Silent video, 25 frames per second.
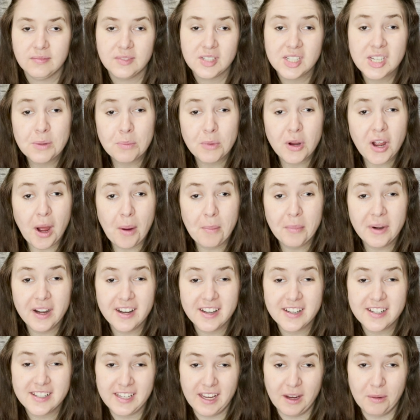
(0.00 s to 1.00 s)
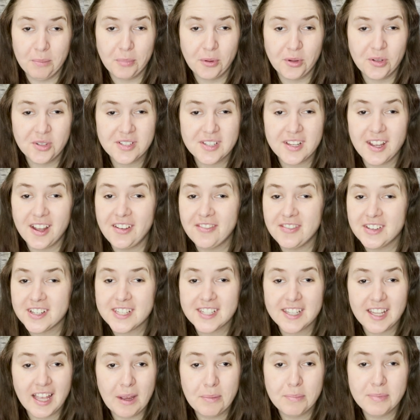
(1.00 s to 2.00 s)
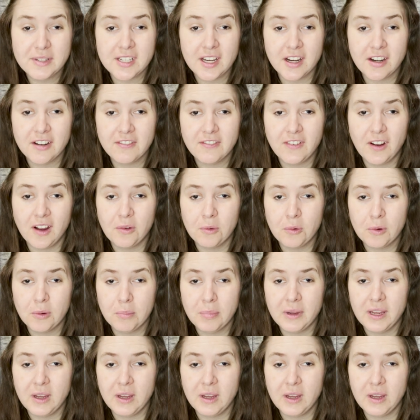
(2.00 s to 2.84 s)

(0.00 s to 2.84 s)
Some common examples of a slab serif font would